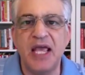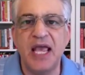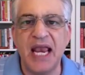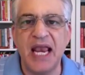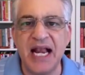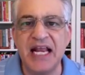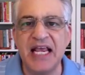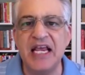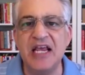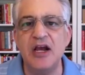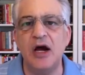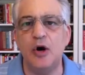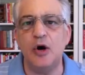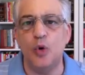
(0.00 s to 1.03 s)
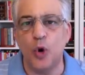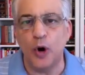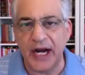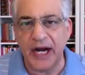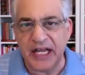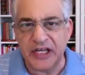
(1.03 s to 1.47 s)
any
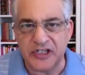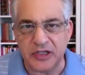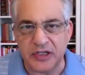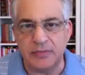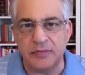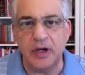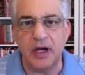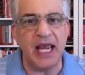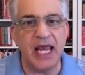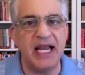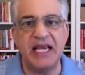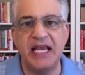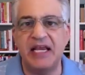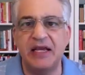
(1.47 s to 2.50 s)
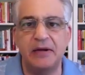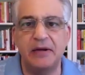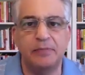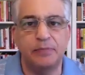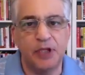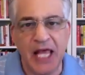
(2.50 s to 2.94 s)
organism, any
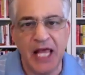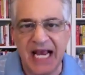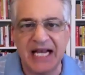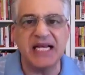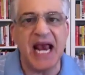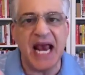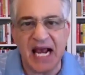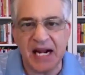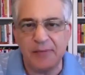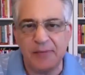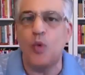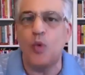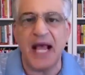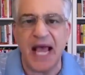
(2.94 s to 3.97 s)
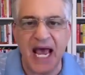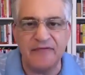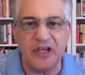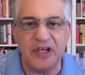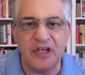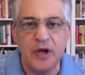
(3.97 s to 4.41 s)
plant, animal, what have
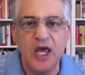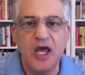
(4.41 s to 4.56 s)
you,